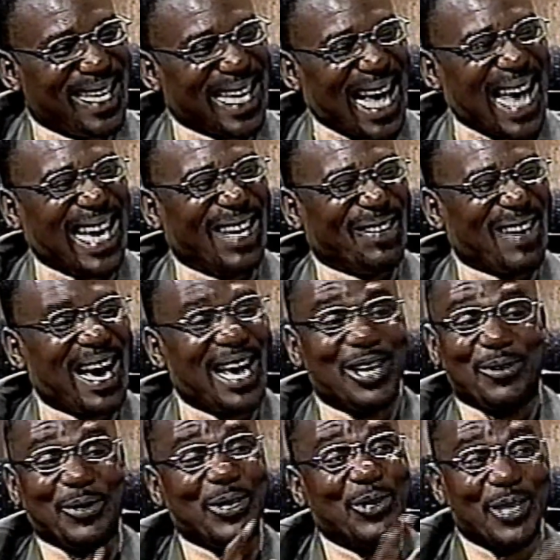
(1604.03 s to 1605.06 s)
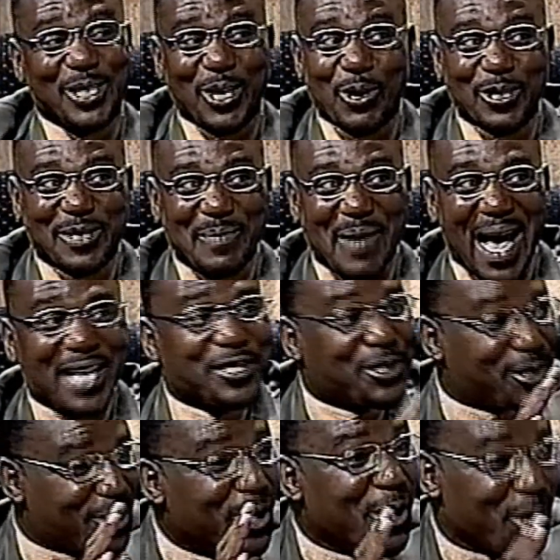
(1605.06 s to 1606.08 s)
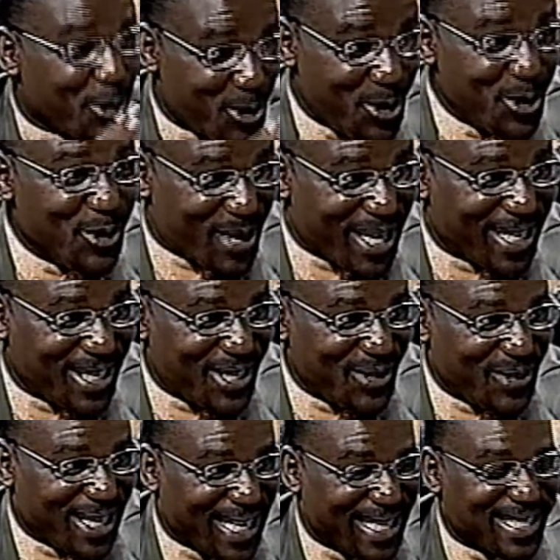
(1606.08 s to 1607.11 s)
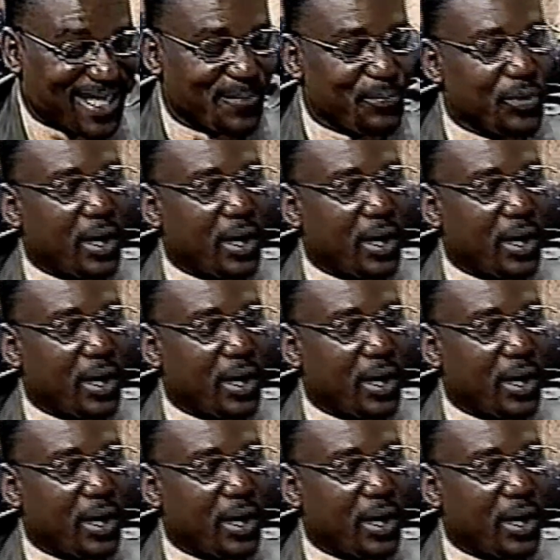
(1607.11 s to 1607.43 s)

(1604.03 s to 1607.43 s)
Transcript: I know, right? When you're a Toastmaster, you can do this.